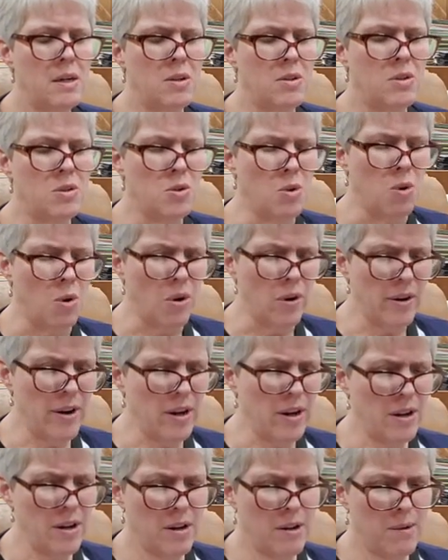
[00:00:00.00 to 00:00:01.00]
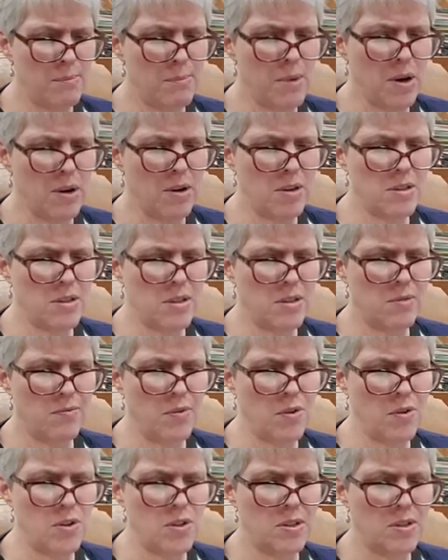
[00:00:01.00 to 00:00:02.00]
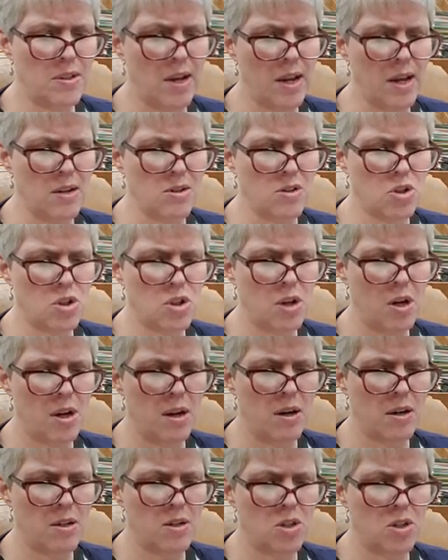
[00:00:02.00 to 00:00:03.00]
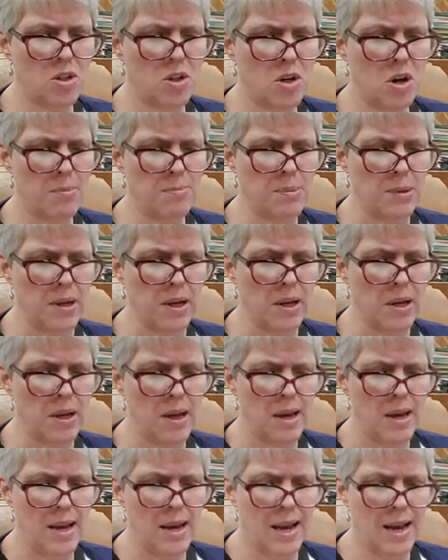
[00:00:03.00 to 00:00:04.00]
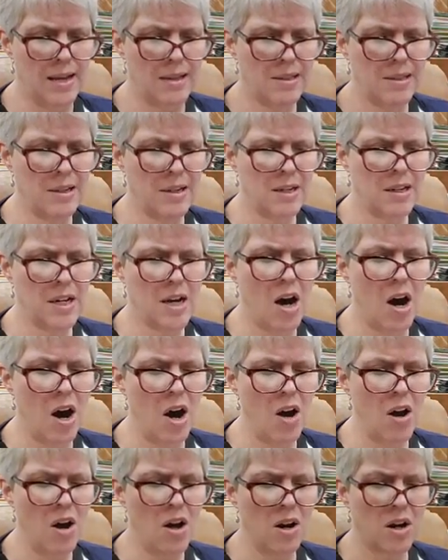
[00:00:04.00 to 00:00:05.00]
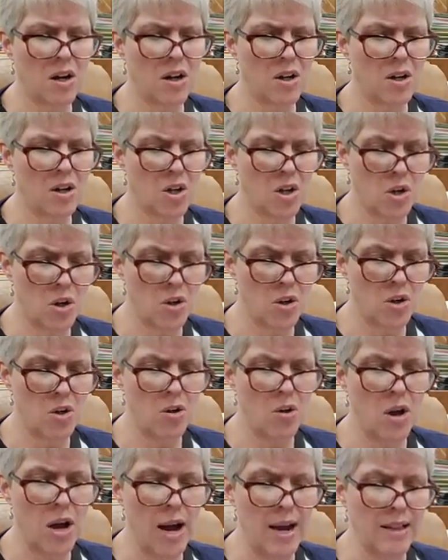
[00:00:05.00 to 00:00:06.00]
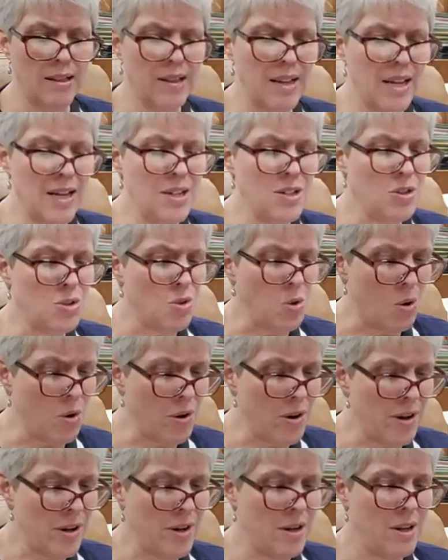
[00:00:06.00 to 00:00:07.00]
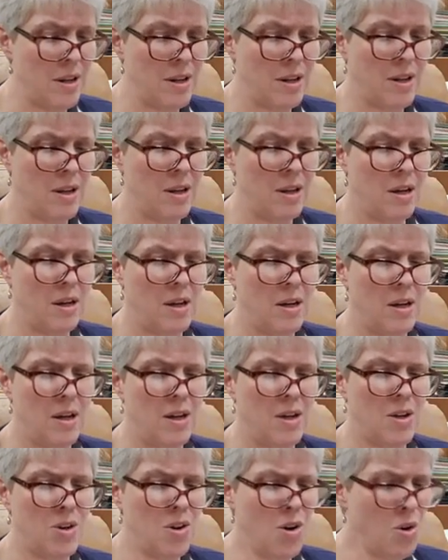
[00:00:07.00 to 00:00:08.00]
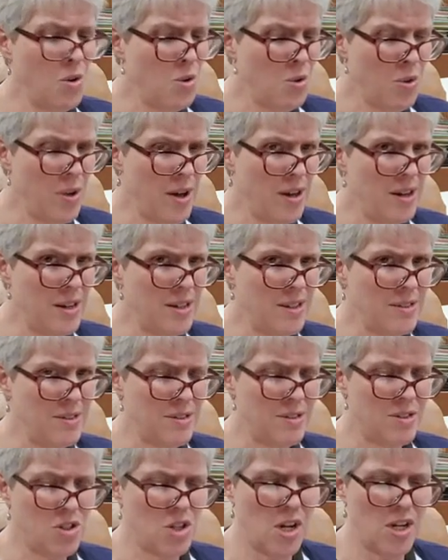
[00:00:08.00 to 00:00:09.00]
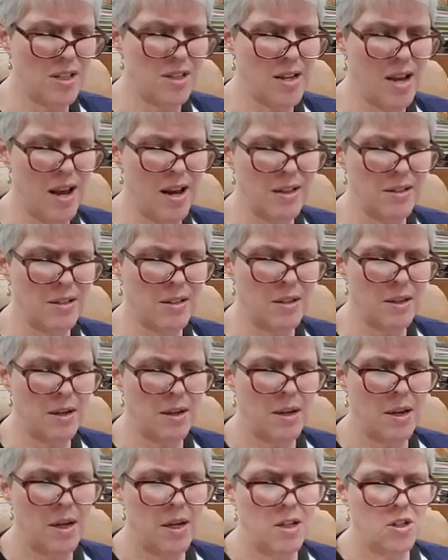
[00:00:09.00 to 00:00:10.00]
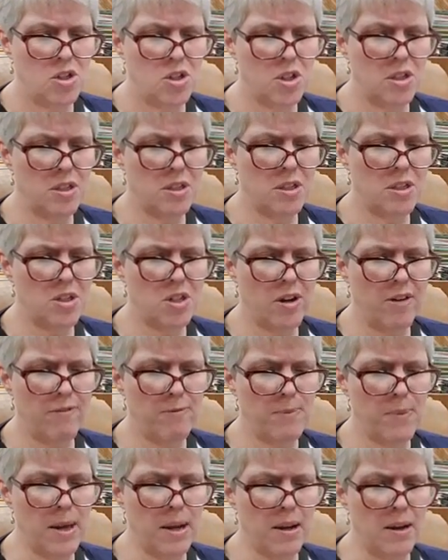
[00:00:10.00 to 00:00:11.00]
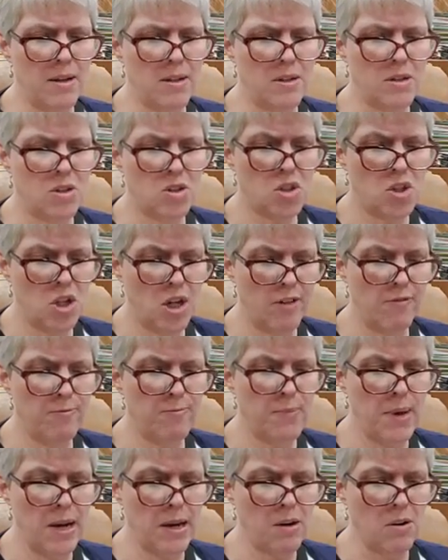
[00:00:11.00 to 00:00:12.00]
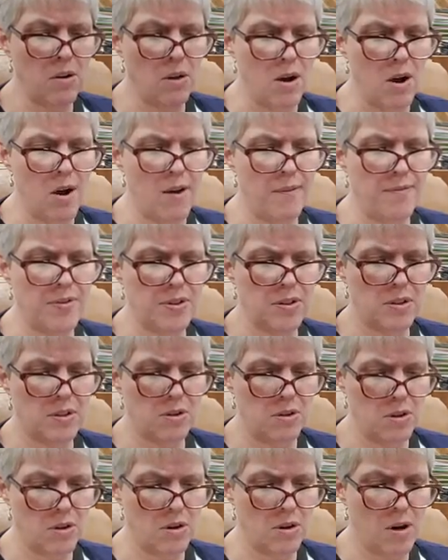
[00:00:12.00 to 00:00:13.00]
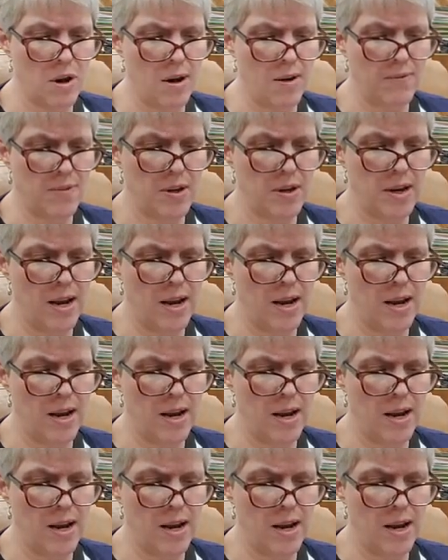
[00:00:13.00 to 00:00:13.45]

Doran? Marius's voice sang out sharply. As in Colonel Eileen Doran? You know who that is? Chase asked. She's the chief medical officer of the